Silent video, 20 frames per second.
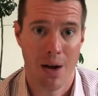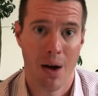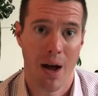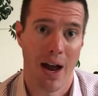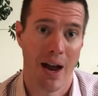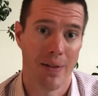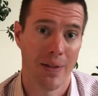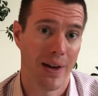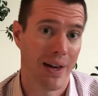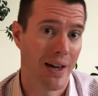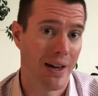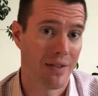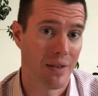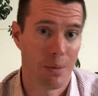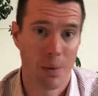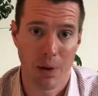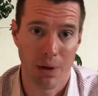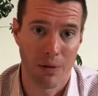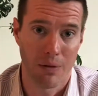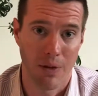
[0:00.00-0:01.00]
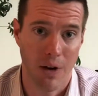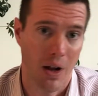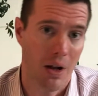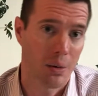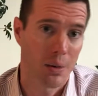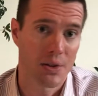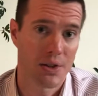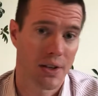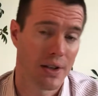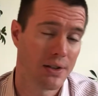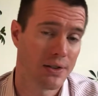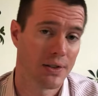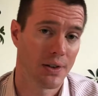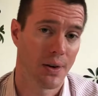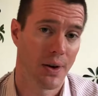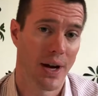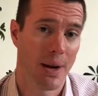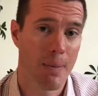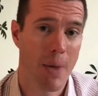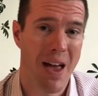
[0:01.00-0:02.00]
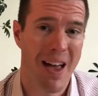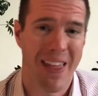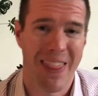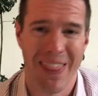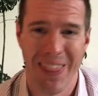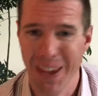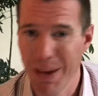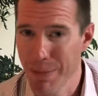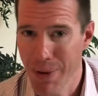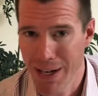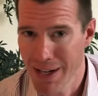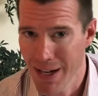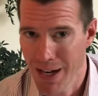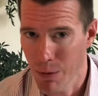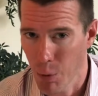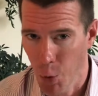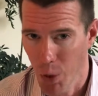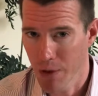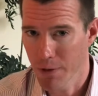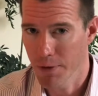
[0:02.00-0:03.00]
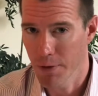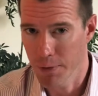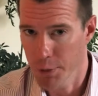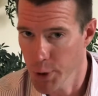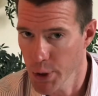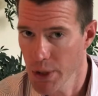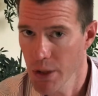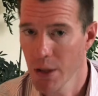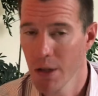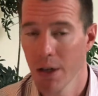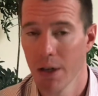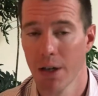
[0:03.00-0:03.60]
and they have 1 million followers on Instagram, they may not work for free.